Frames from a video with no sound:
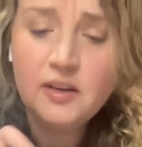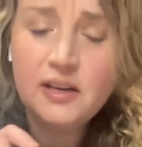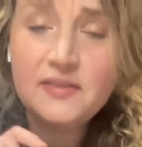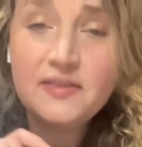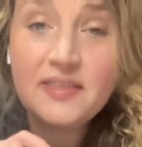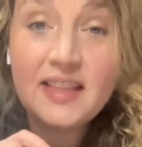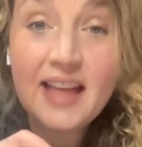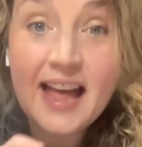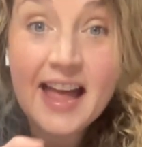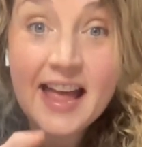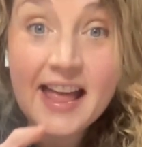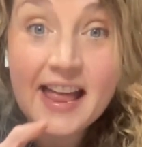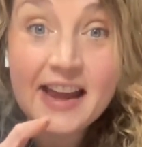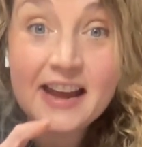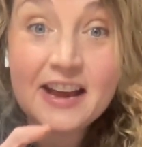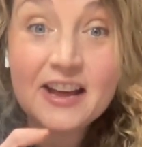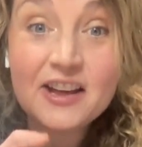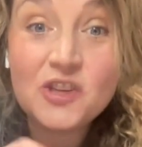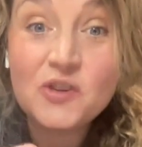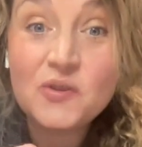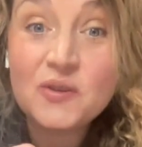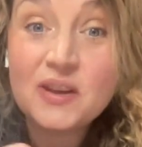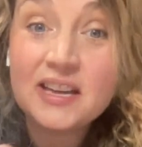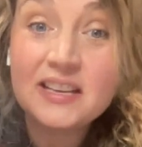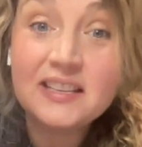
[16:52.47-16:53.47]
And then
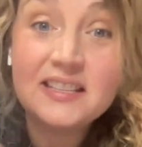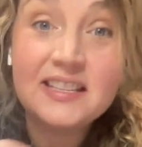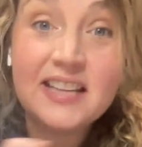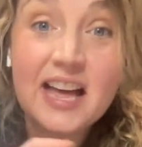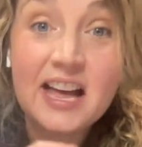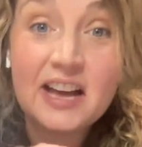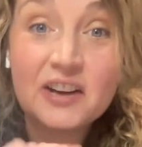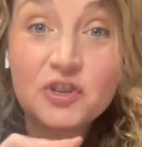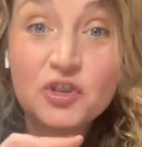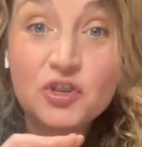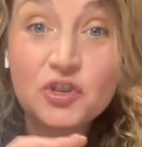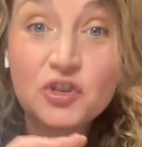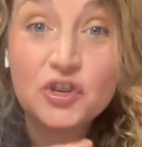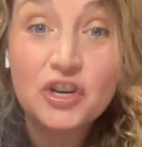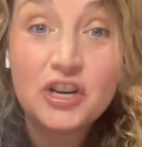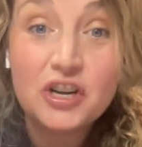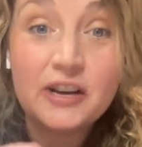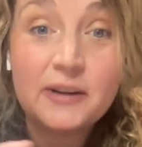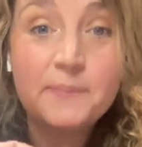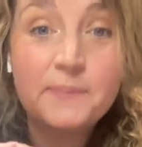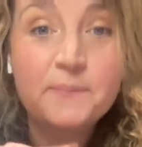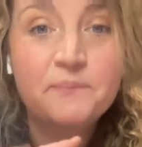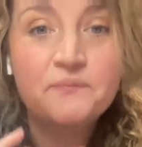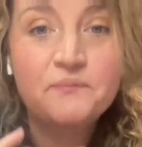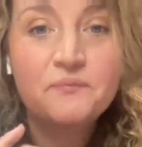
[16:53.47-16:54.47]
you get the
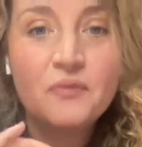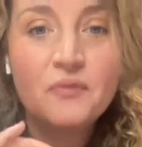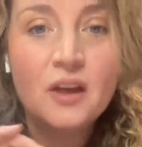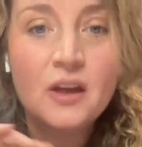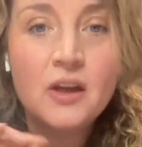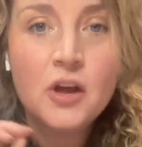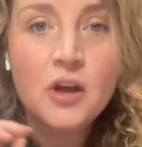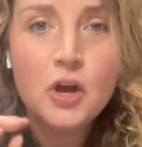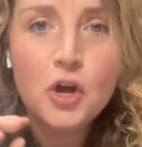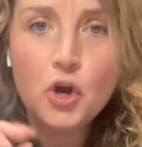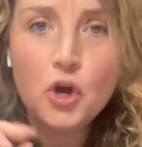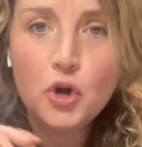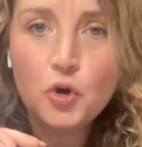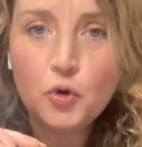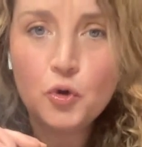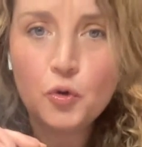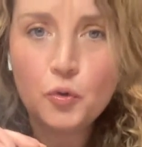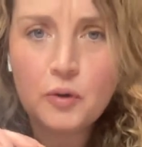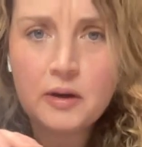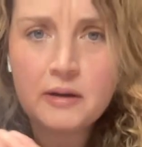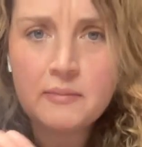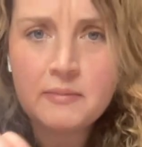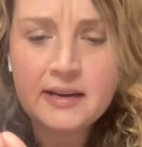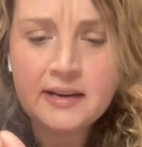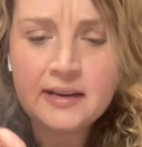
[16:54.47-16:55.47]
extra
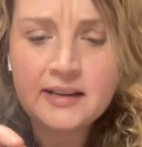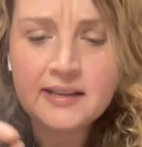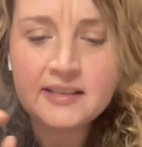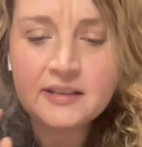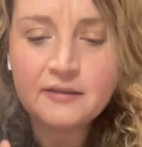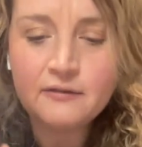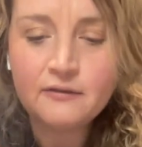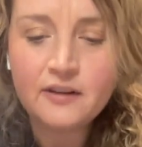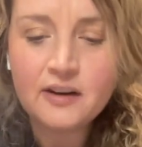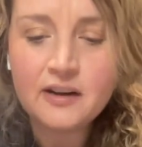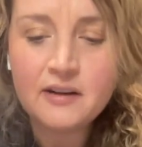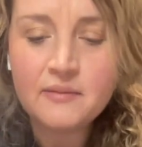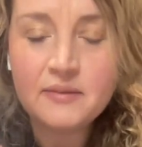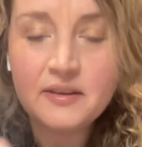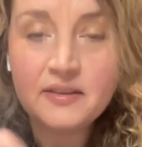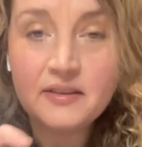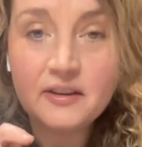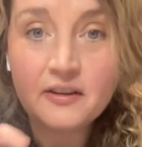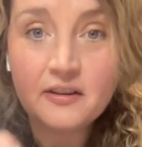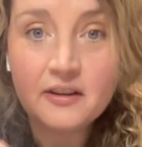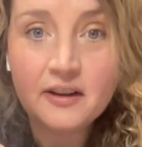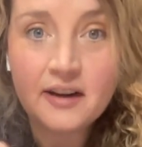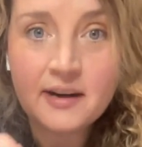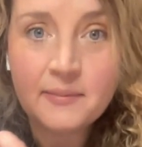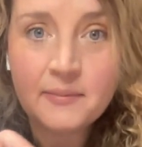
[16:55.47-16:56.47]
creaminess from
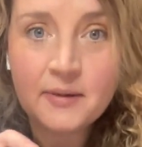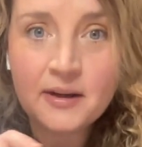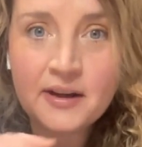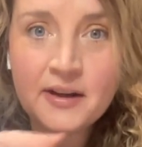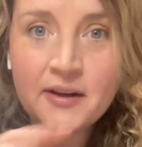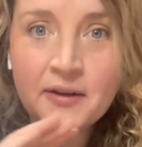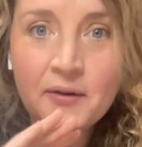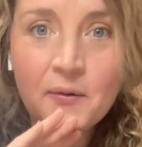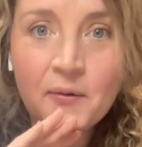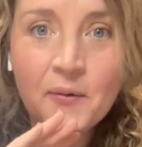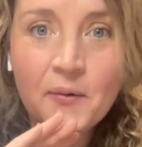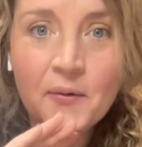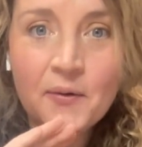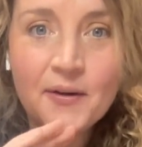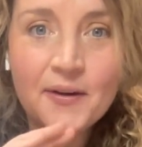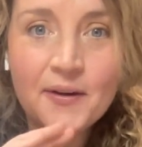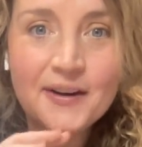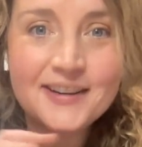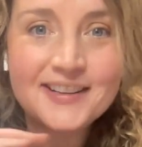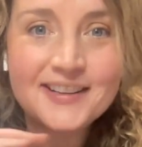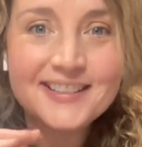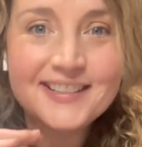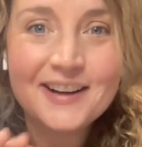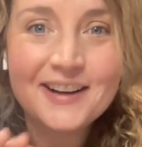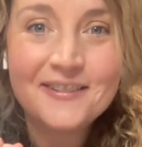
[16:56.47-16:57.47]
the crema
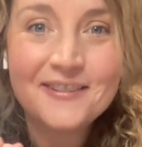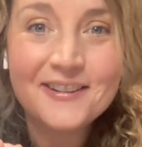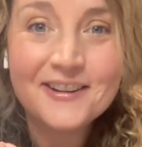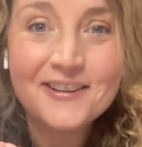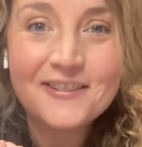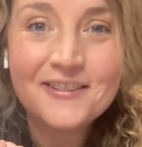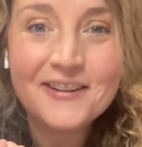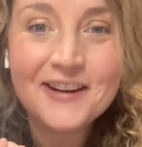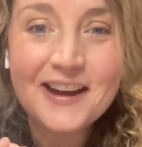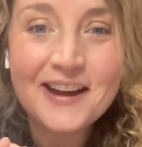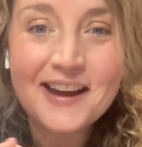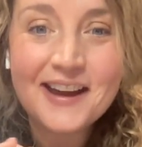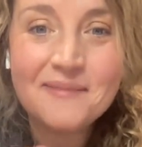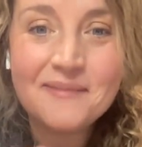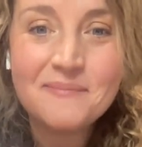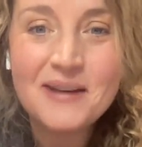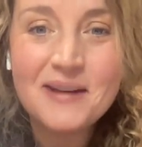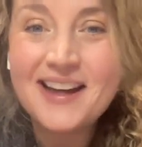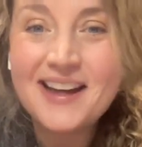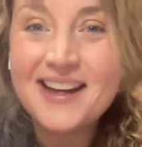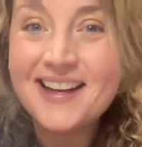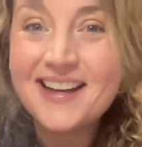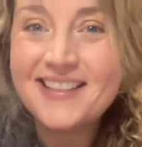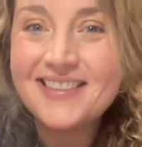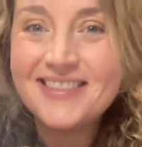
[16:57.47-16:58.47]
or sour cream,
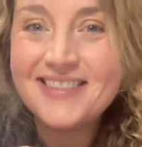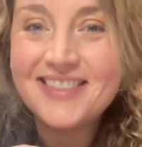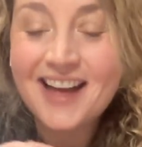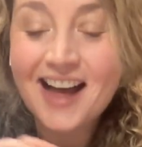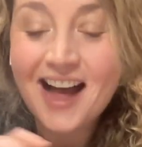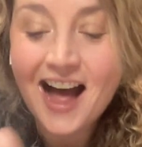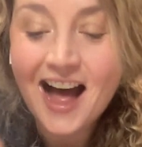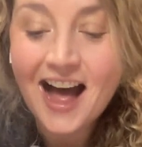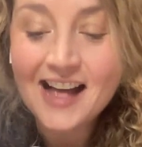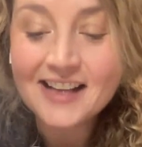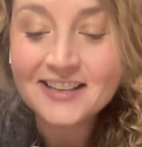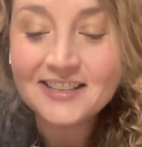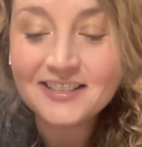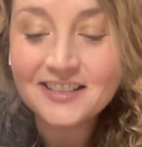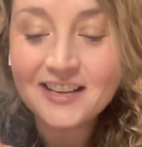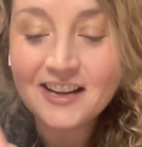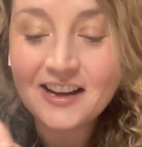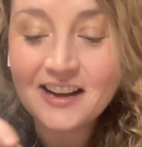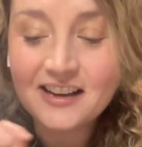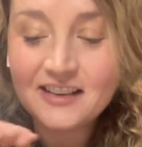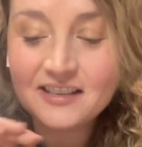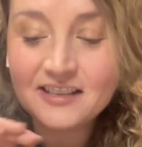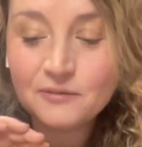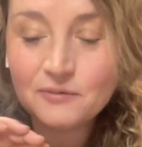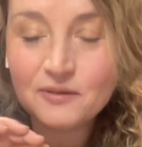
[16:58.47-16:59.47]
and the hot
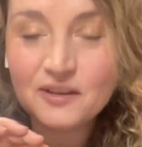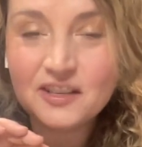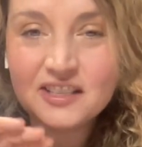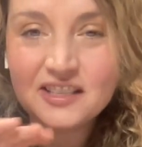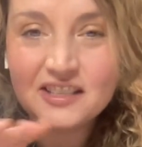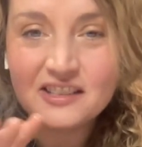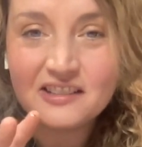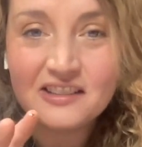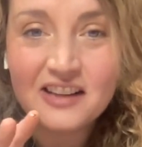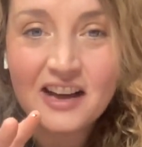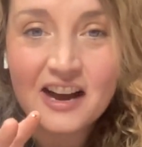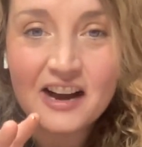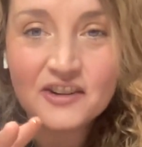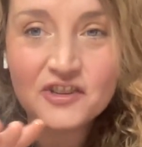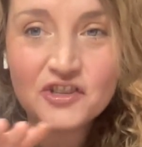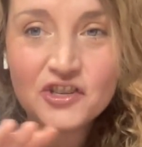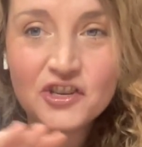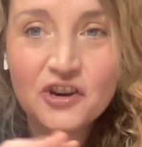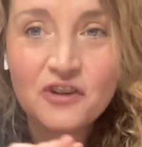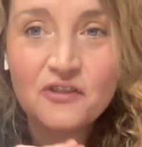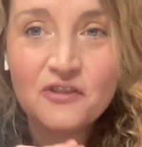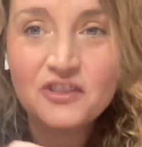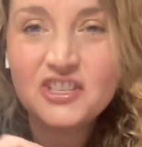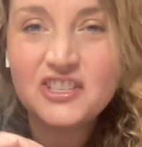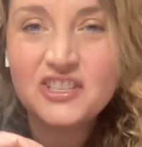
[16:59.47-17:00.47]
sauce with
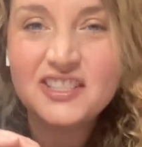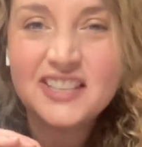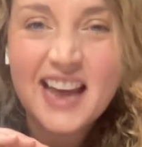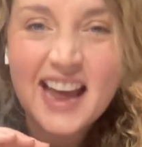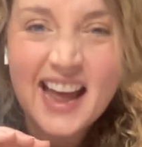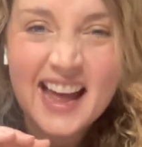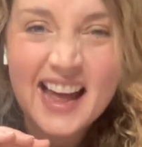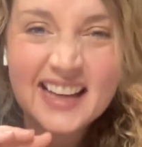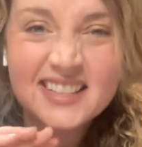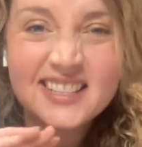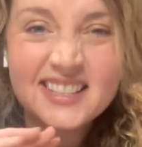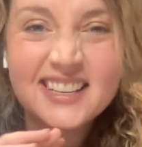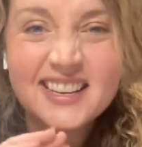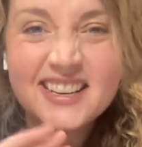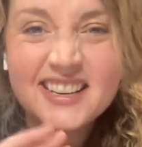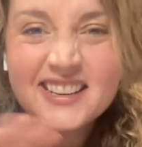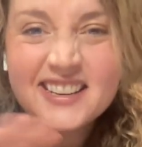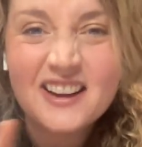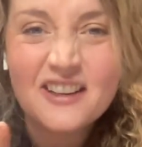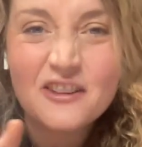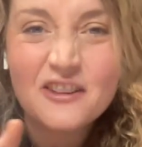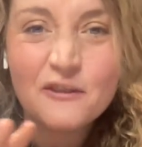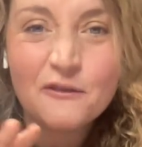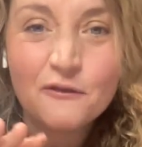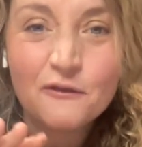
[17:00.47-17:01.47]
cilantro just adds like
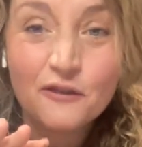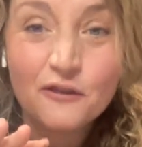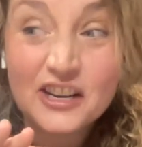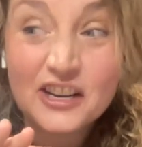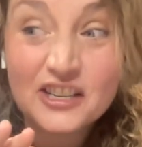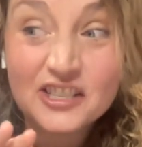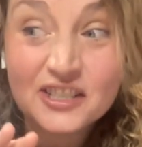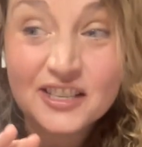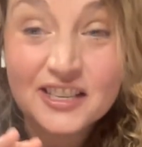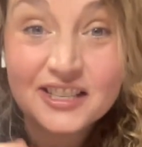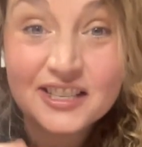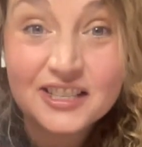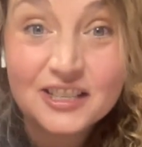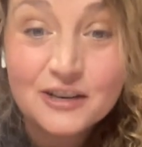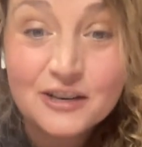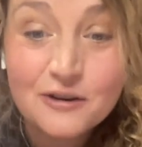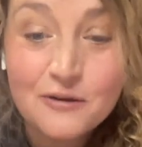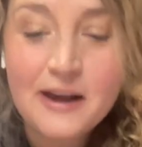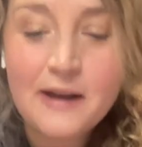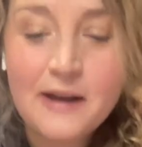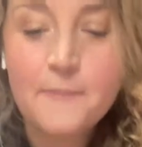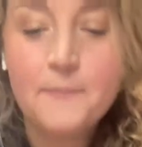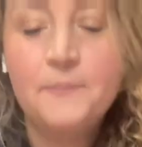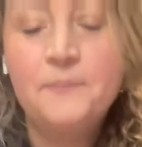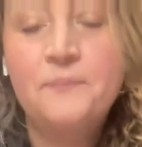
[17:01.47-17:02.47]
another freshness to
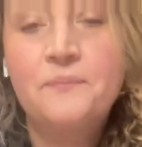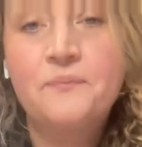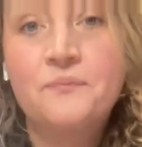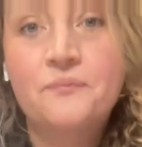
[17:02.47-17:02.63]
it.